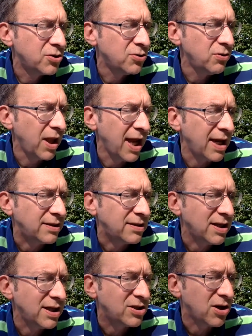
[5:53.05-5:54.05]
Too late,
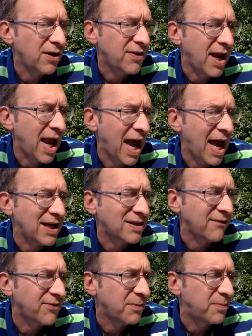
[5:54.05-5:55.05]
he saw the eyes
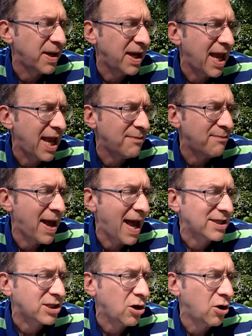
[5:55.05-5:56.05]
of the big head
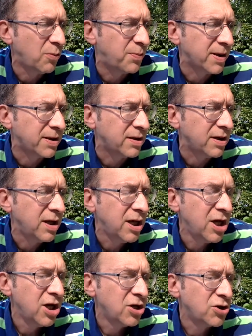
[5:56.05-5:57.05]
mask
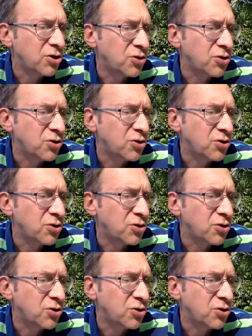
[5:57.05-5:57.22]
open.